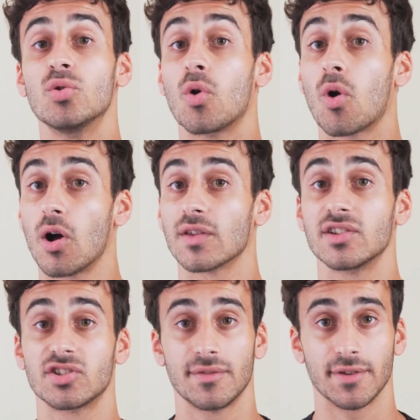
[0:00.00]
to cause
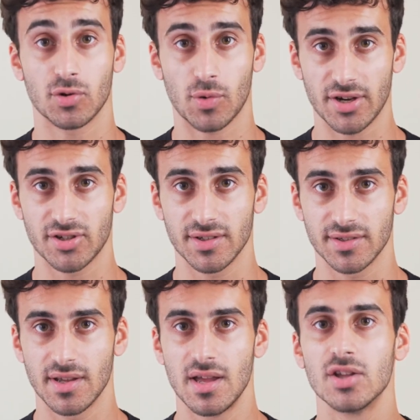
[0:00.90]
such severe
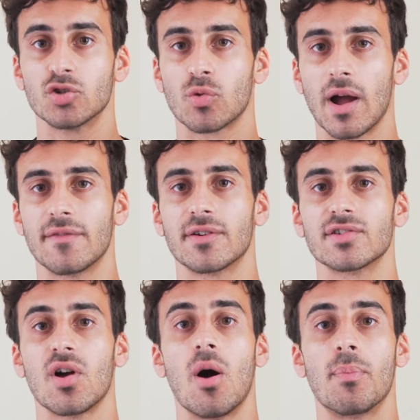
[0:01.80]
crashes,
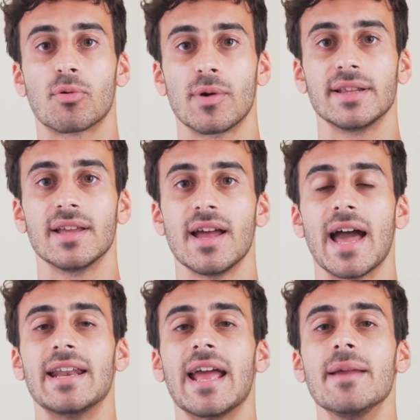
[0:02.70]
drivers operate
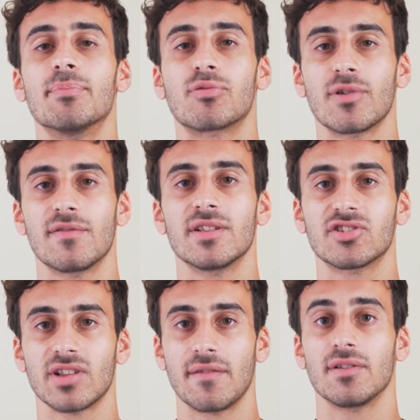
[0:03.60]
at a
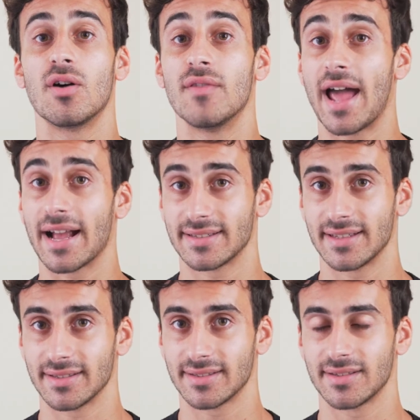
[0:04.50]
privileged level of
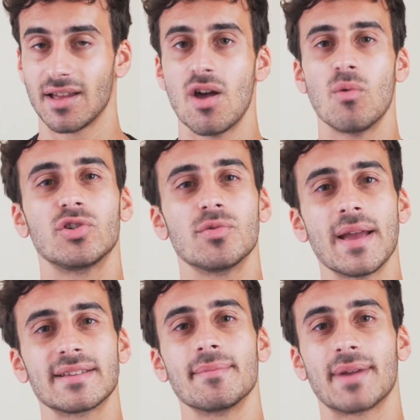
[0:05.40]
access, which
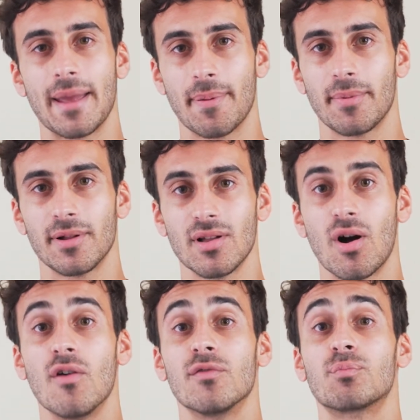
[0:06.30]
makes them capable
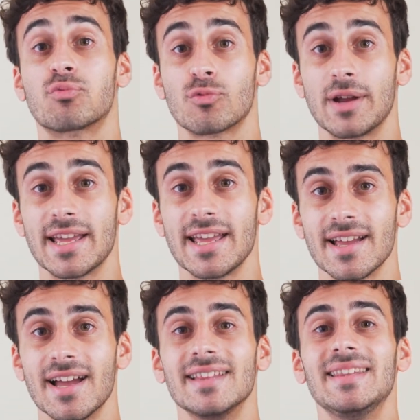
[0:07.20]
of
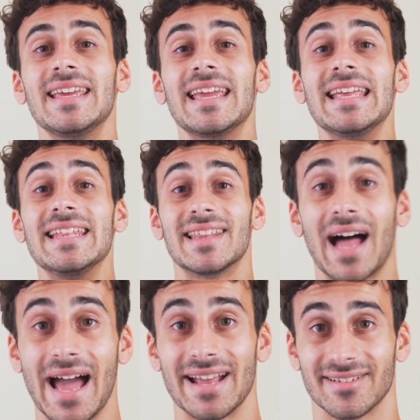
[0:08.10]
bringing the
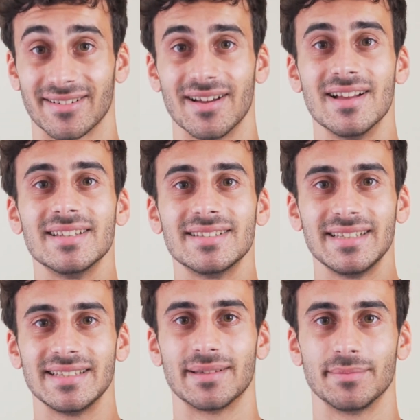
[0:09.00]
entire
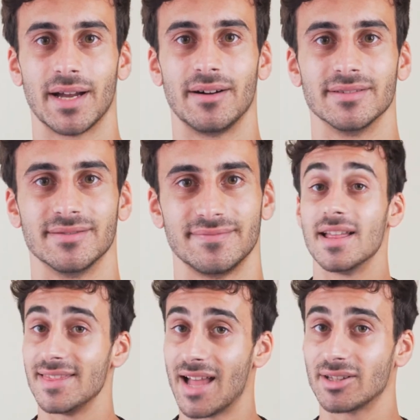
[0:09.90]
system down.
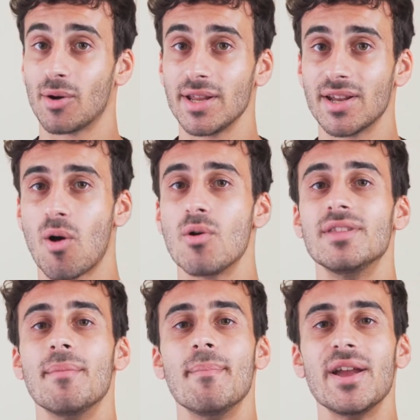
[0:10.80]
Now that we know
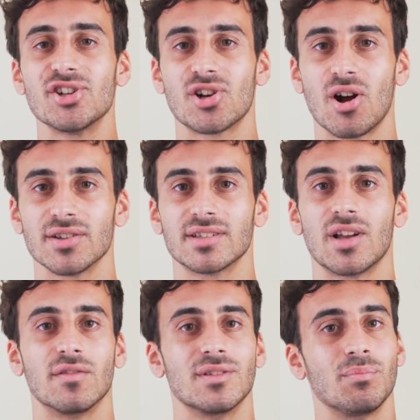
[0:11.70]
the major causes
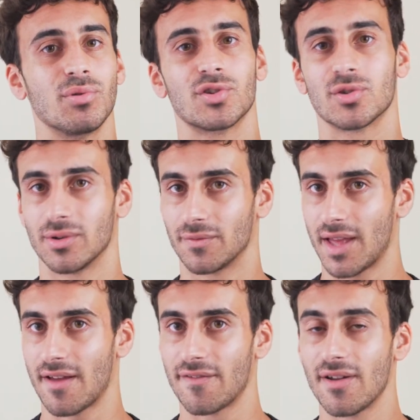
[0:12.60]
of the blue screen of
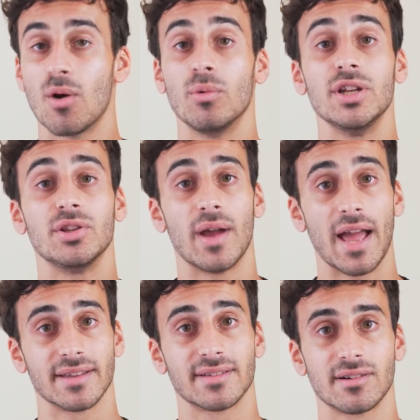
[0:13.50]
death, we need to
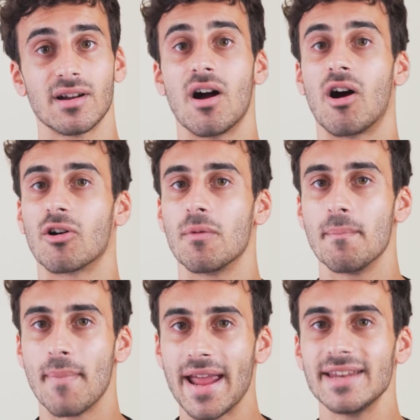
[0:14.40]
answer our
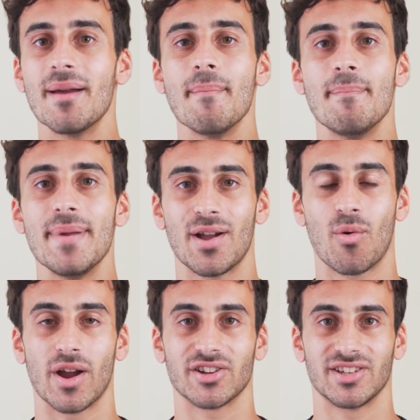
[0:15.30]
main big
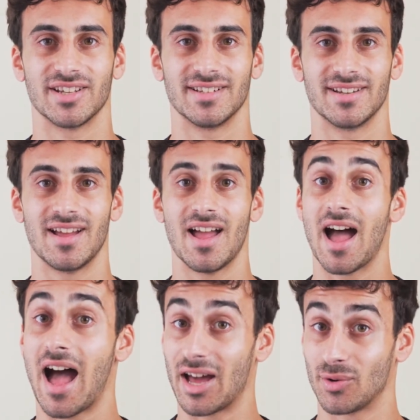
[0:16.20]
question.
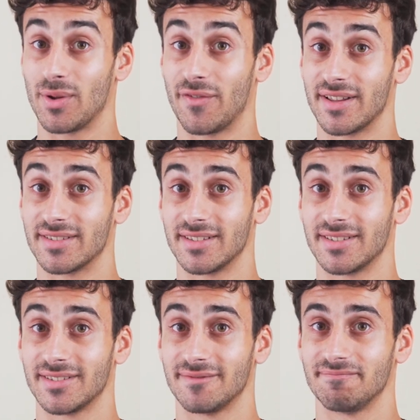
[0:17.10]
How do we fix it?
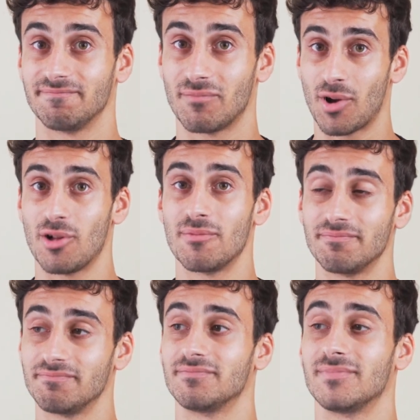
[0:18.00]

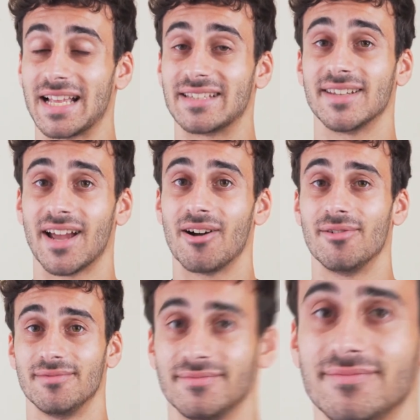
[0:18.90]
Well, let's see how.